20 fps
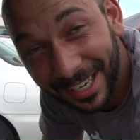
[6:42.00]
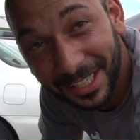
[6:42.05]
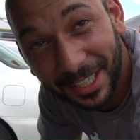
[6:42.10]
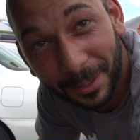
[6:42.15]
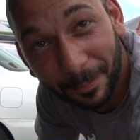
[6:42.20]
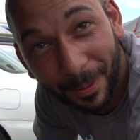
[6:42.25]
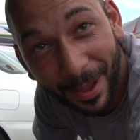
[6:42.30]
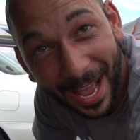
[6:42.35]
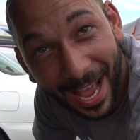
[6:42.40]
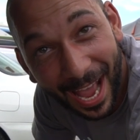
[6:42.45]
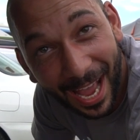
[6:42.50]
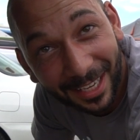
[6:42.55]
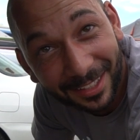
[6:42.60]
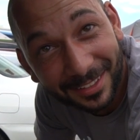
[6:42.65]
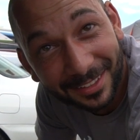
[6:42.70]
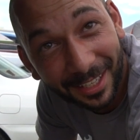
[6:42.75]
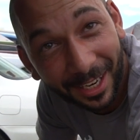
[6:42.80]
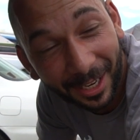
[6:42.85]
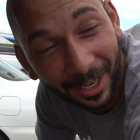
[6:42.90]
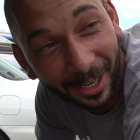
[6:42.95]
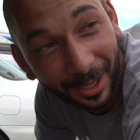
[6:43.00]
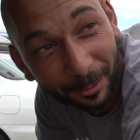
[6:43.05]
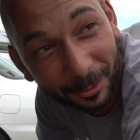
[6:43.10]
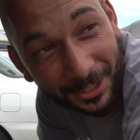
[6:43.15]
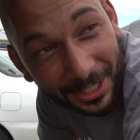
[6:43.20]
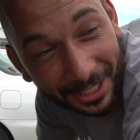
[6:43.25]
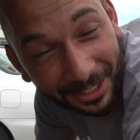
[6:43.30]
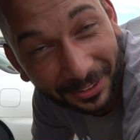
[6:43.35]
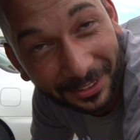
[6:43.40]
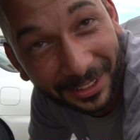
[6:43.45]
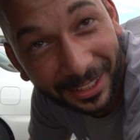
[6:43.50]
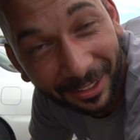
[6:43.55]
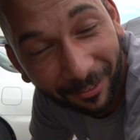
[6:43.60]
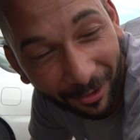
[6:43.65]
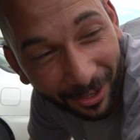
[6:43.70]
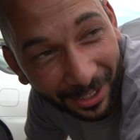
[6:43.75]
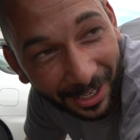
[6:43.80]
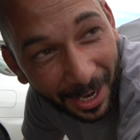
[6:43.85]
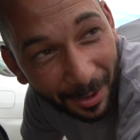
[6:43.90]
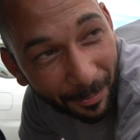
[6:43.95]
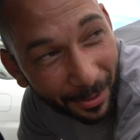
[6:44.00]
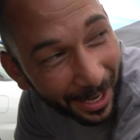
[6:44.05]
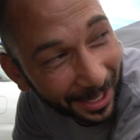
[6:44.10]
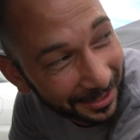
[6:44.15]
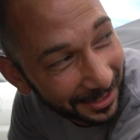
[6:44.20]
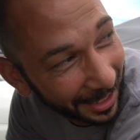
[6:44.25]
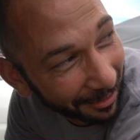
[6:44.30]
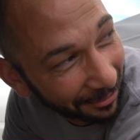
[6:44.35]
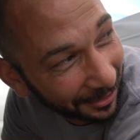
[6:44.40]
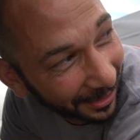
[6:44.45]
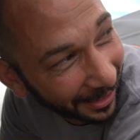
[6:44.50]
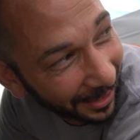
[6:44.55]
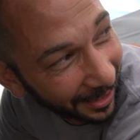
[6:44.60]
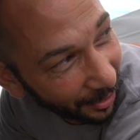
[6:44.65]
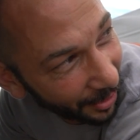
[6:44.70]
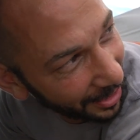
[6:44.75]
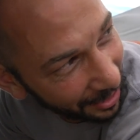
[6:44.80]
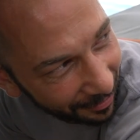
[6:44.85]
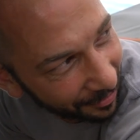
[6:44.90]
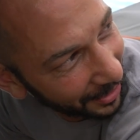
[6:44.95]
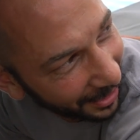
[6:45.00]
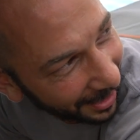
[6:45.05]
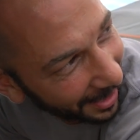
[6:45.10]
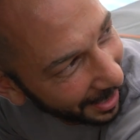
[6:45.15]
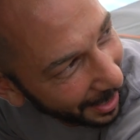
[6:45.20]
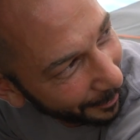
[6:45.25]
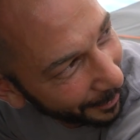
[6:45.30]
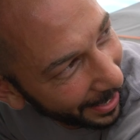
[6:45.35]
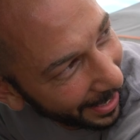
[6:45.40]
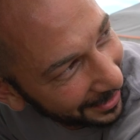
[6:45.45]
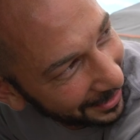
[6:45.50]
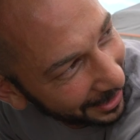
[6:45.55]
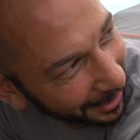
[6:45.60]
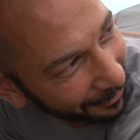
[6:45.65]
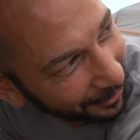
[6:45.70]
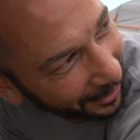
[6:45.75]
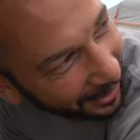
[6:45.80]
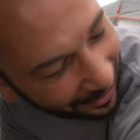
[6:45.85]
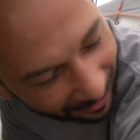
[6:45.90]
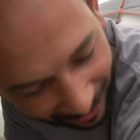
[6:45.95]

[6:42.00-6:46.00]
didn't get passed. I was killing it. Well, I got passed after I... Oh, I don't even think I got passed after